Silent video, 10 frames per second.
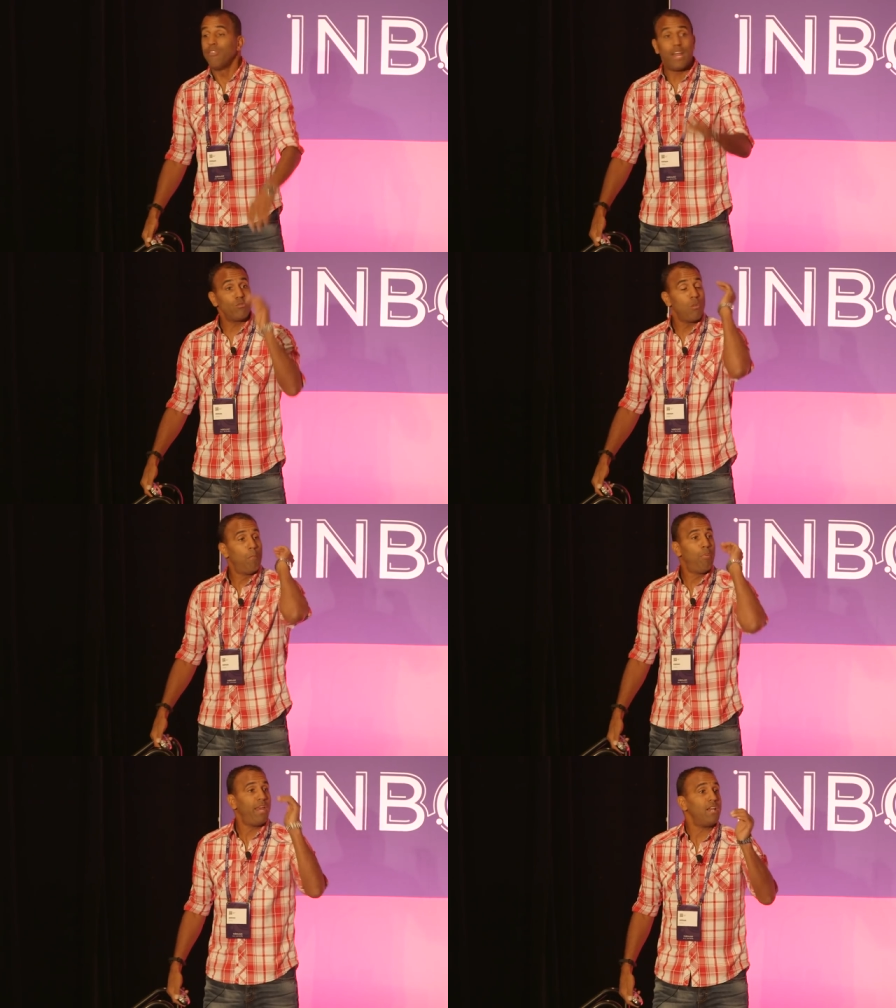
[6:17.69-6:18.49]
That's one of
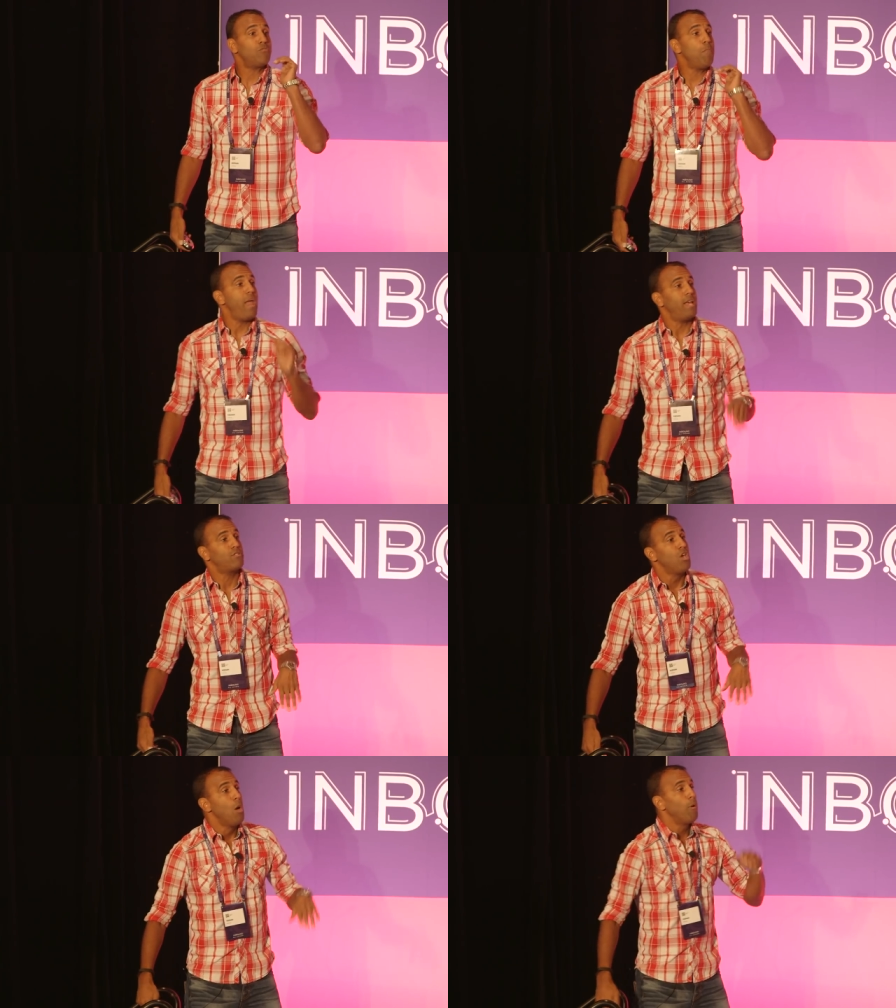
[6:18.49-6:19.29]
the biggest
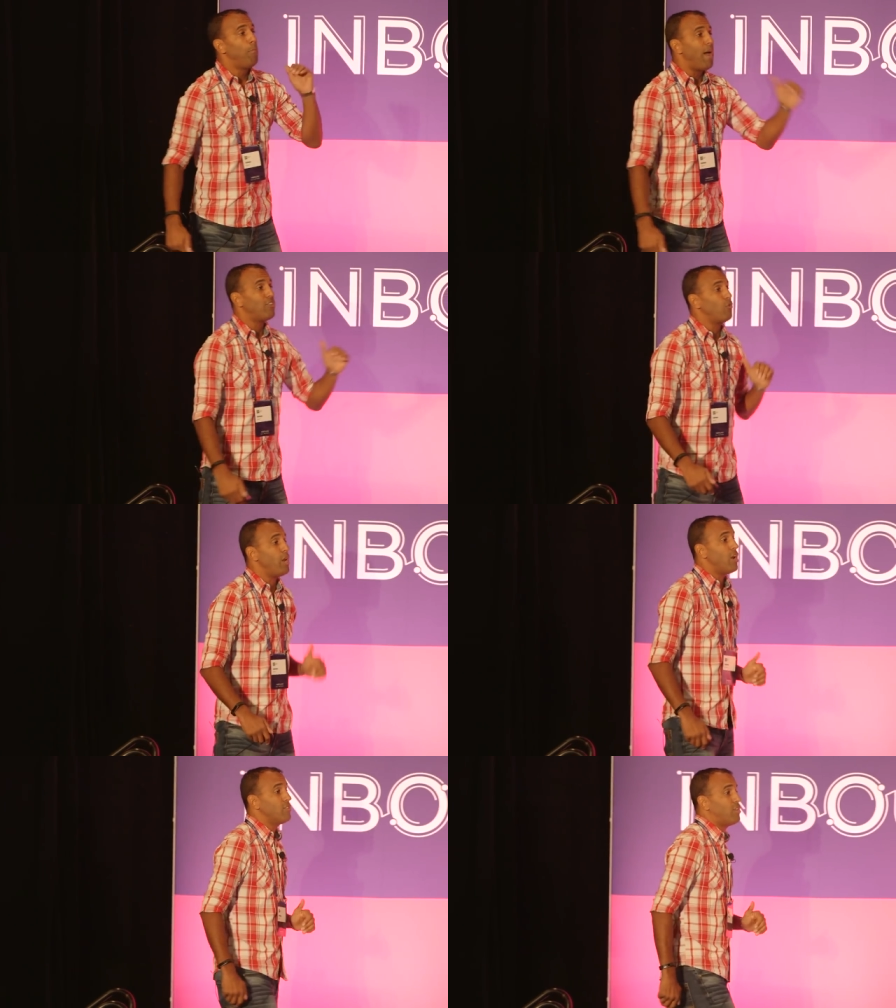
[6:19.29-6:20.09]
myths
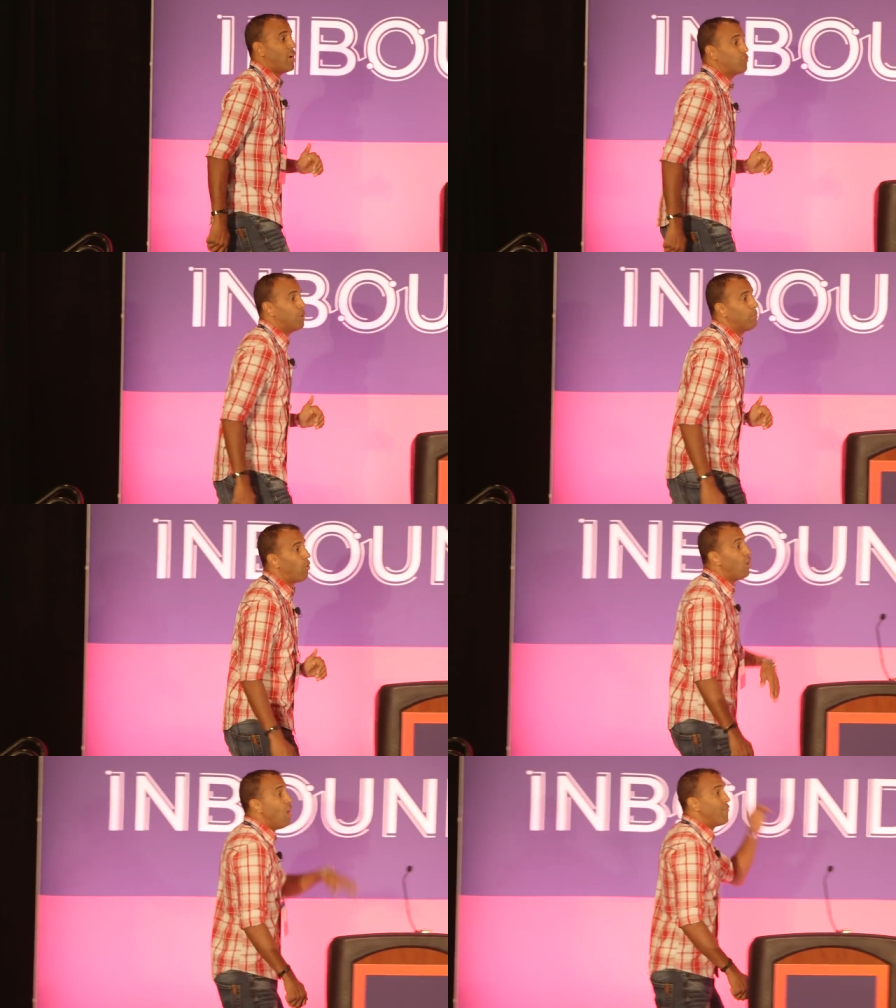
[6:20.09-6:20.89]
perpetuated on
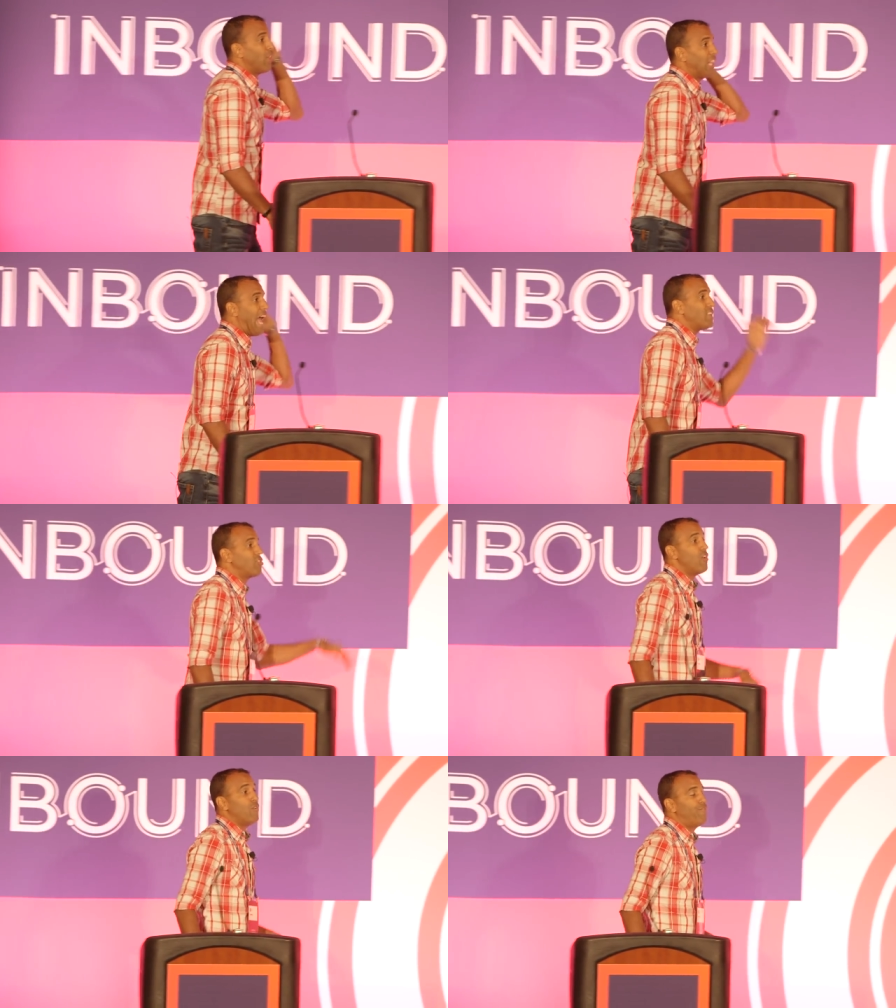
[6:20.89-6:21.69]
salespeople for the
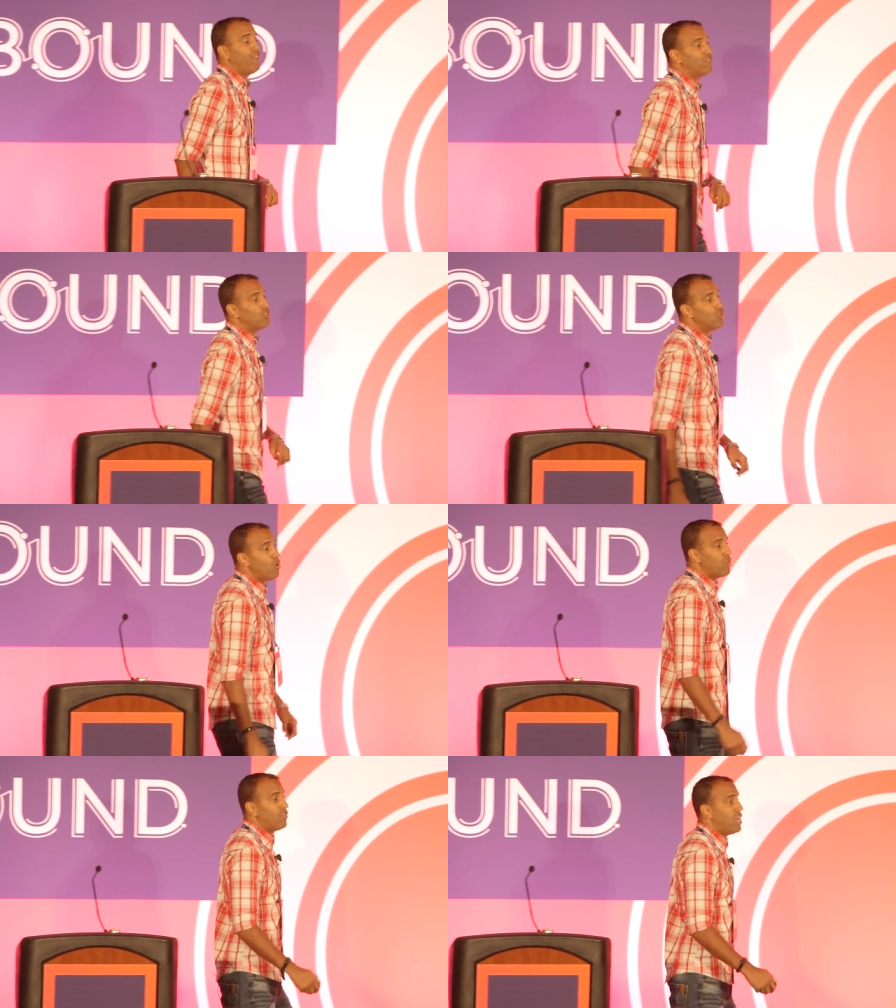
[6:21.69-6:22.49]
last one hundred fifty,
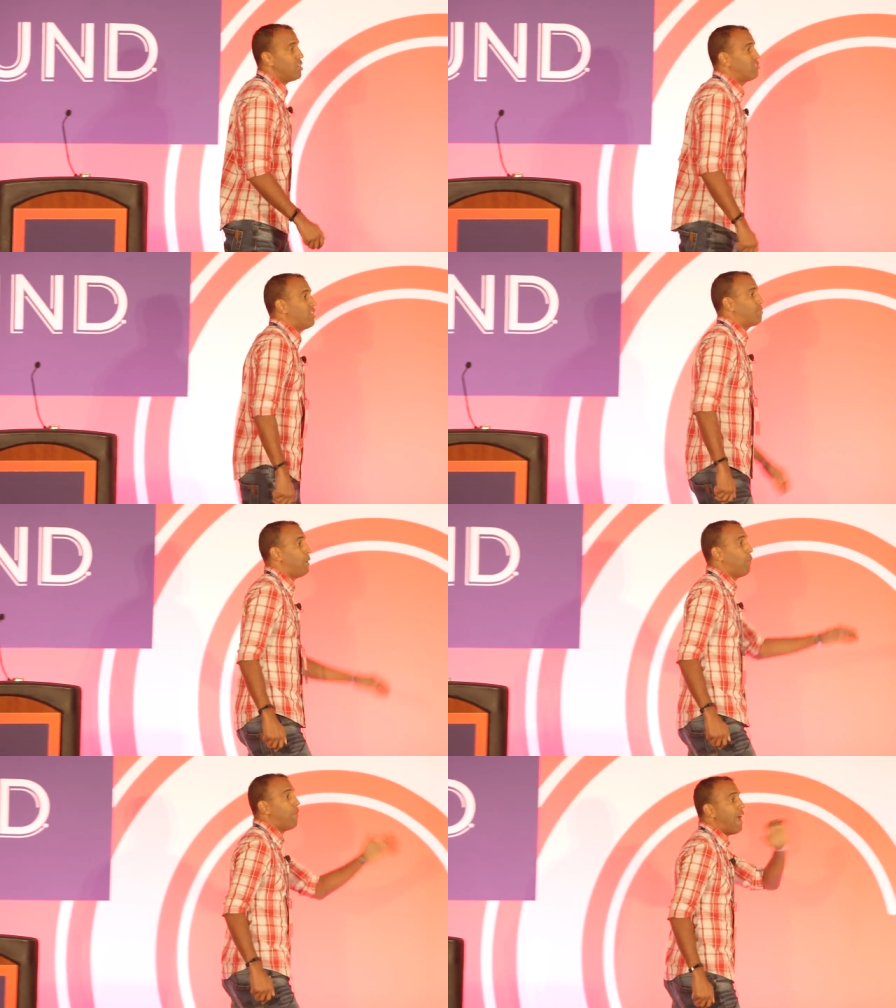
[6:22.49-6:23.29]
two hundred years is that
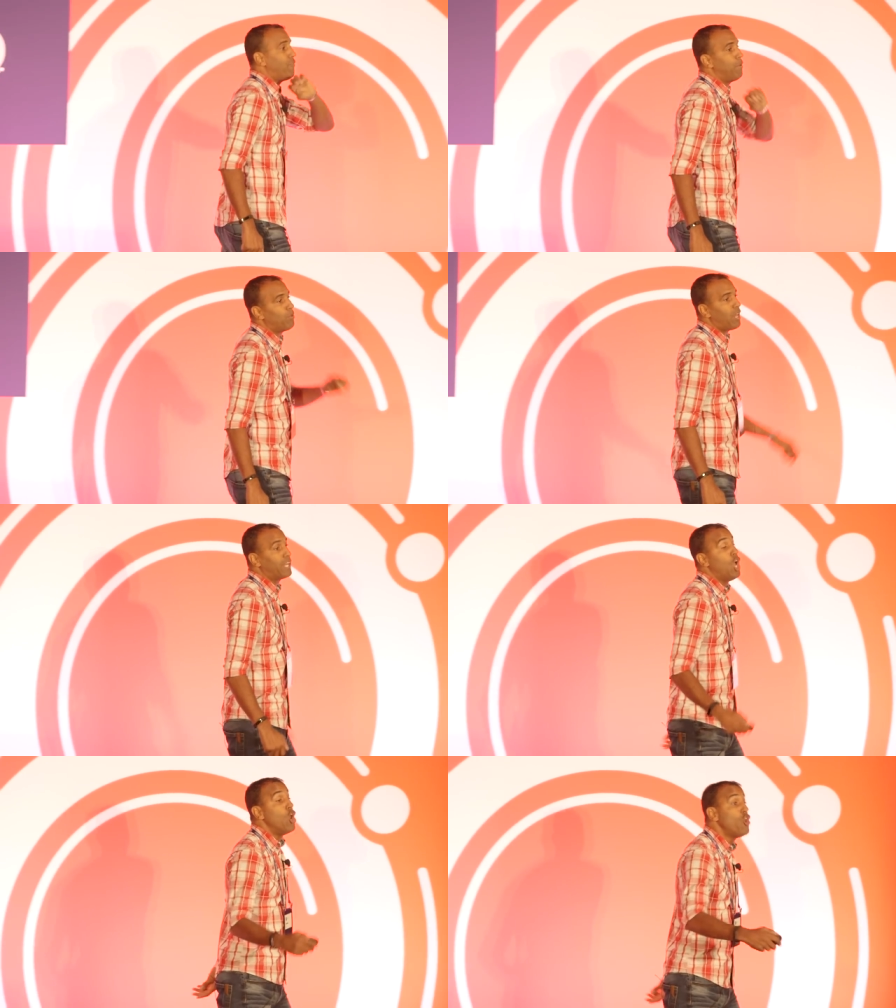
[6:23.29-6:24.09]
people buy from people
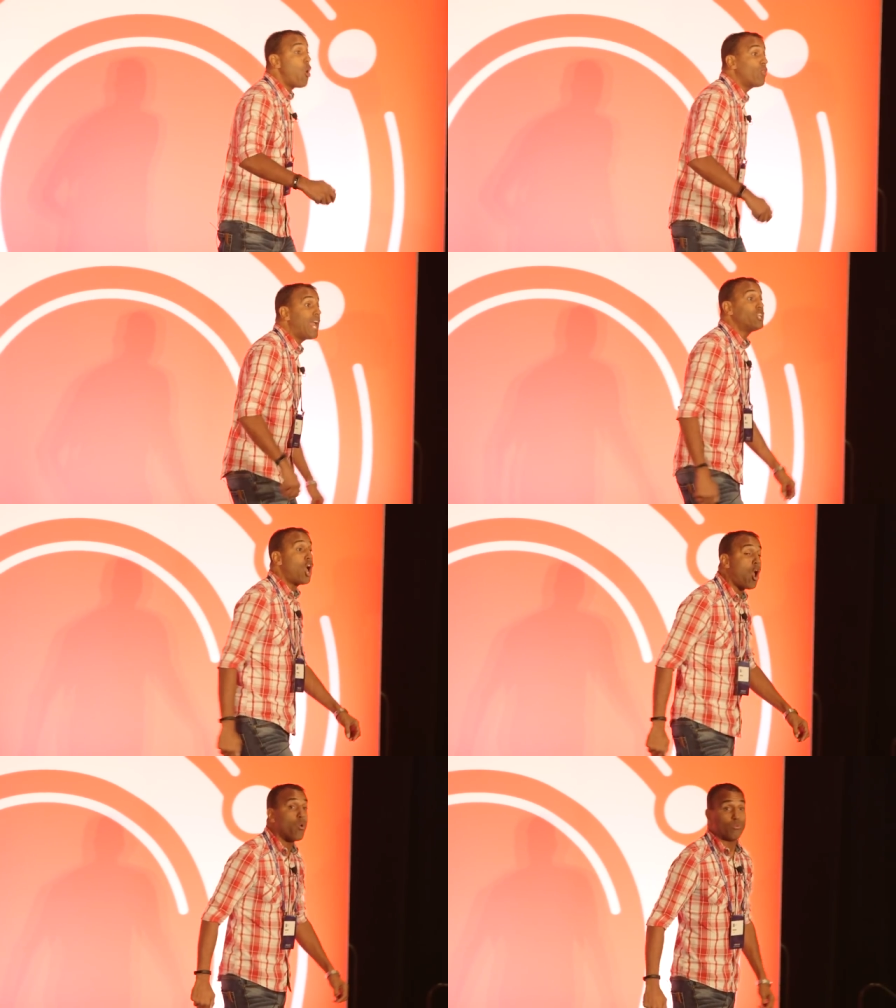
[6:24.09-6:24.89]
like, no, they
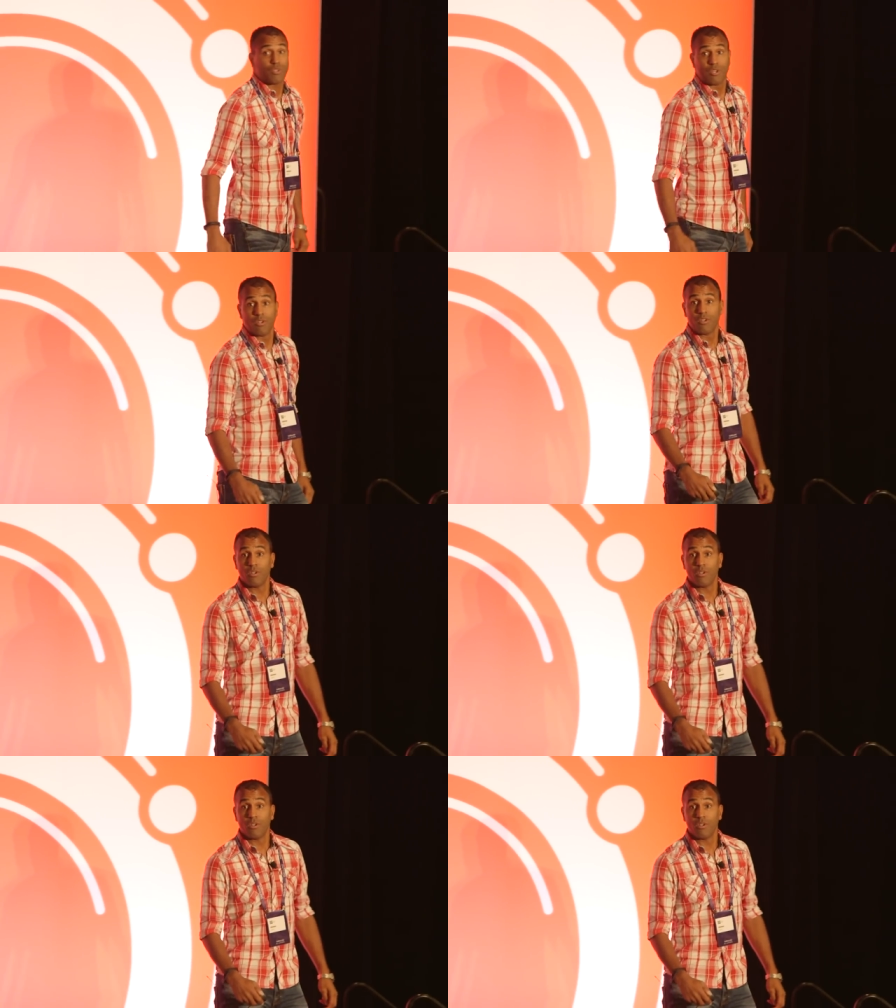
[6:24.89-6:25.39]
don't.